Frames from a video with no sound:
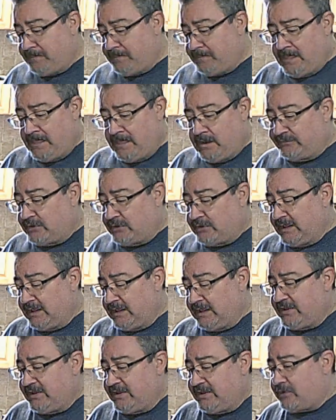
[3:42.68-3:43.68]
So let's
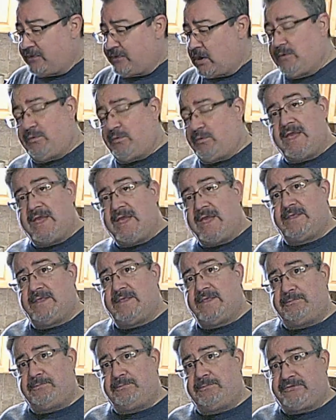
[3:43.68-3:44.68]
get started with getting this
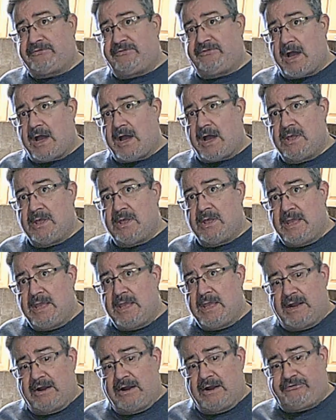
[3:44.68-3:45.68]
mixed up,
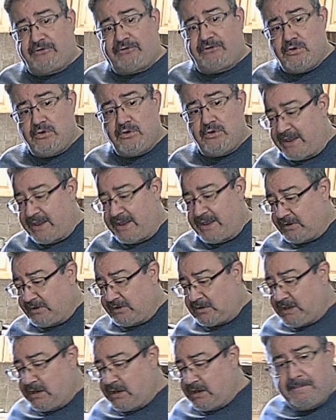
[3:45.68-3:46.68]
and I'll show you
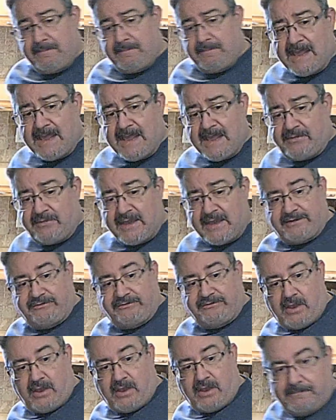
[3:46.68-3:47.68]
basically how that is
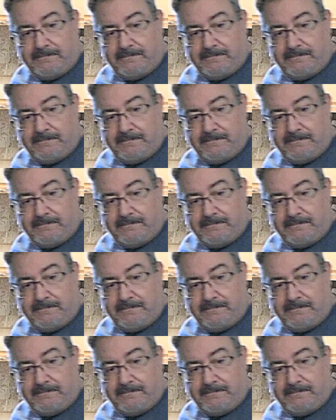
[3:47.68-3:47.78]
done.